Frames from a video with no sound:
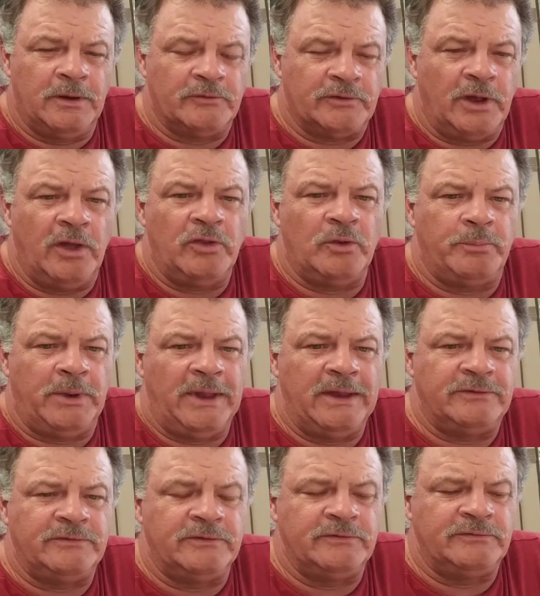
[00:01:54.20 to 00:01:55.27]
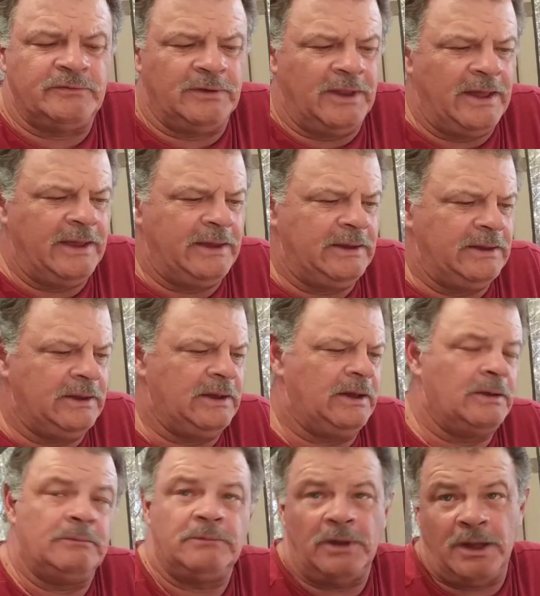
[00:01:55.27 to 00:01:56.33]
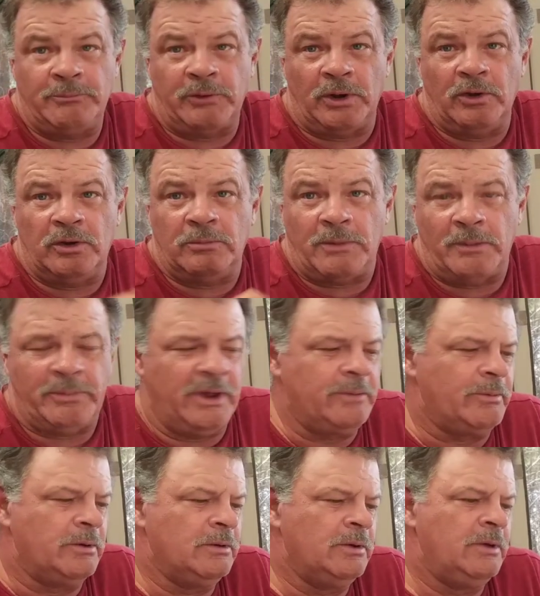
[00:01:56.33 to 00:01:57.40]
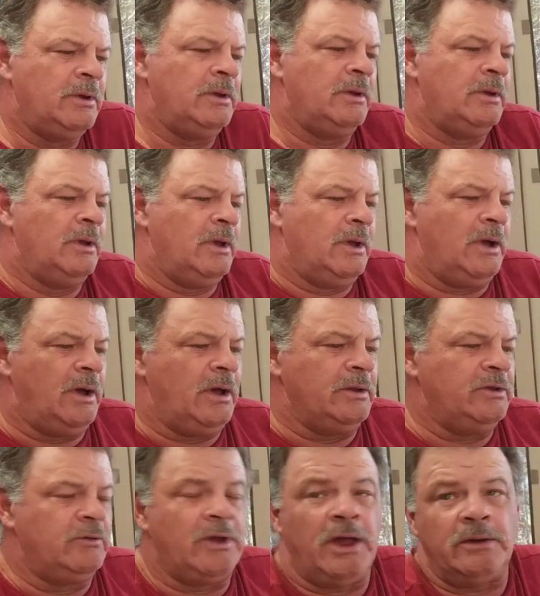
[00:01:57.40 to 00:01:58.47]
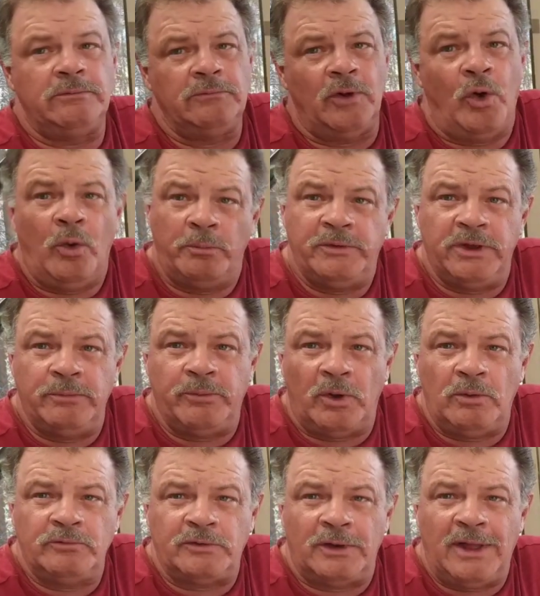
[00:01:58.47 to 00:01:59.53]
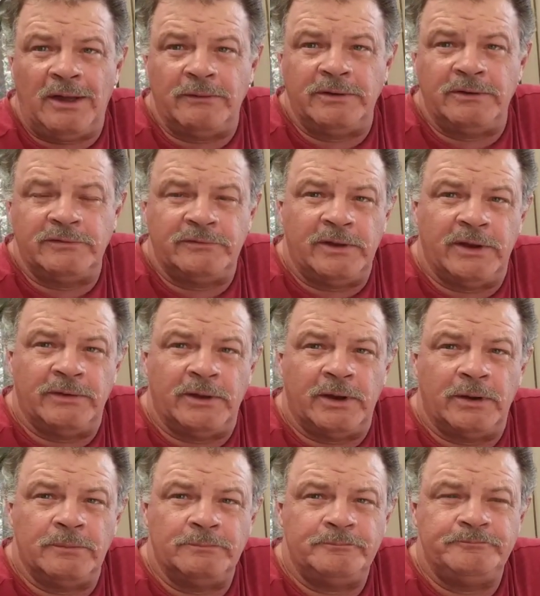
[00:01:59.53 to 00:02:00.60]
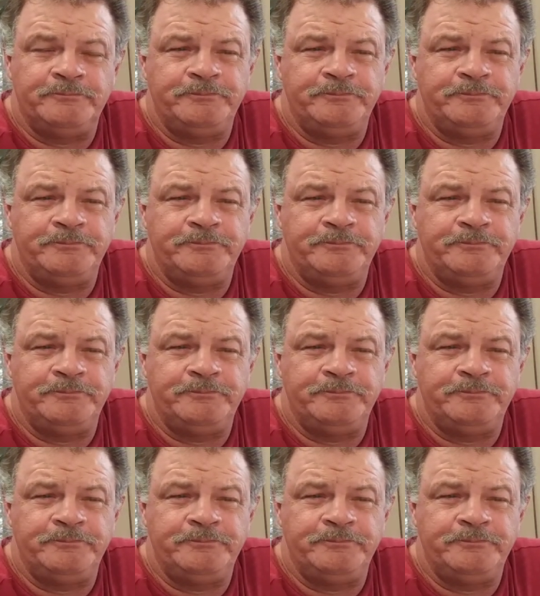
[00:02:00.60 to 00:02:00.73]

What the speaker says: There's other places like, I'm going to look at my paper. You got Home Depots allow you to stay there.